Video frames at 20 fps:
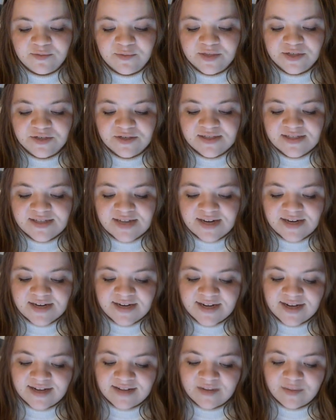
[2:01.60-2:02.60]
when you're
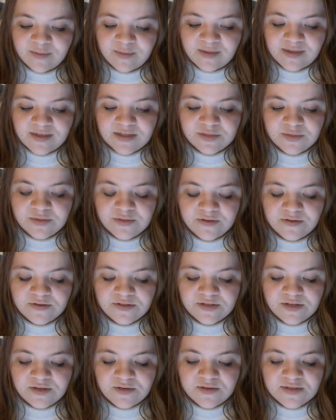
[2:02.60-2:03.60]
standing at the beach with your
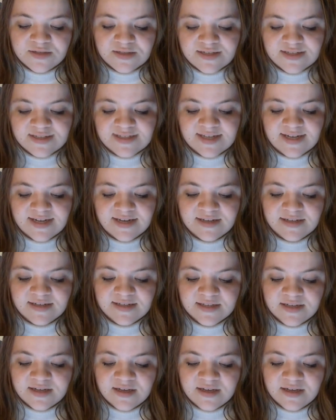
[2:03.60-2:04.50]
toes in the sand.